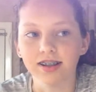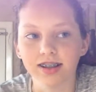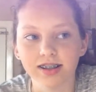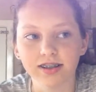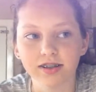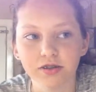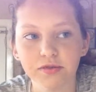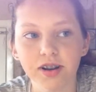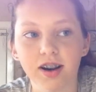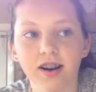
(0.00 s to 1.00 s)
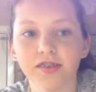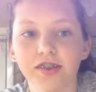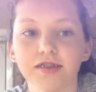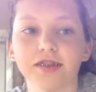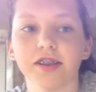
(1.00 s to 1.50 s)
like 2.5
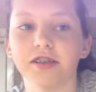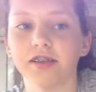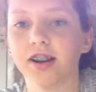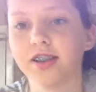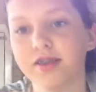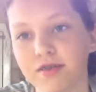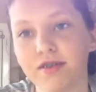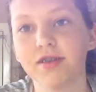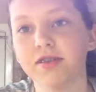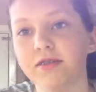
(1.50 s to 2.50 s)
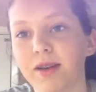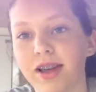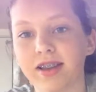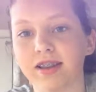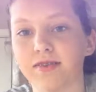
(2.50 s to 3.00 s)
years ago, I used to do
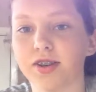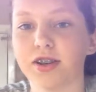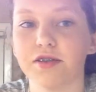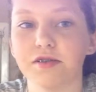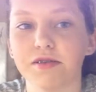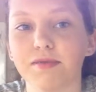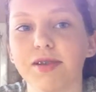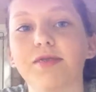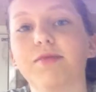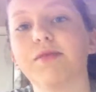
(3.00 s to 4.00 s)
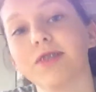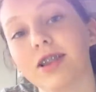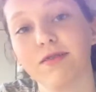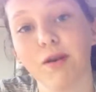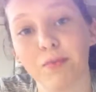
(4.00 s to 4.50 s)
baking videos which were
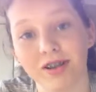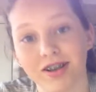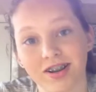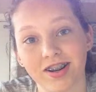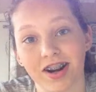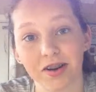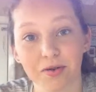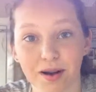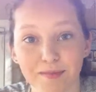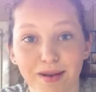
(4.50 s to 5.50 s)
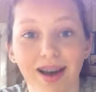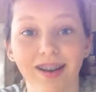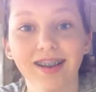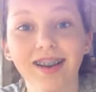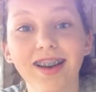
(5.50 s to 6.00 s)
really rubbish and quite
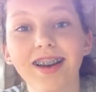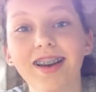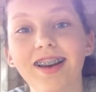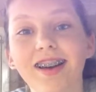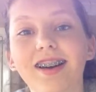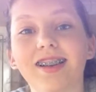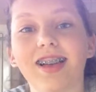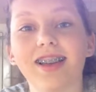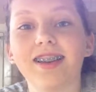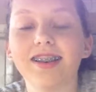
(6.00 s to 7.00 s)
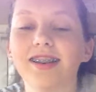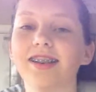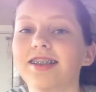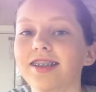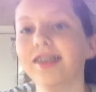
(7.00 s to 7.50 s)
bad. Like
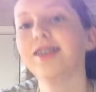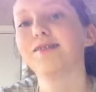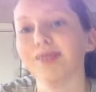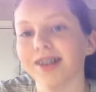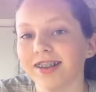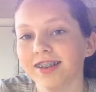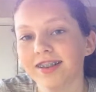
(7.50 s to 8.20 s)
this one.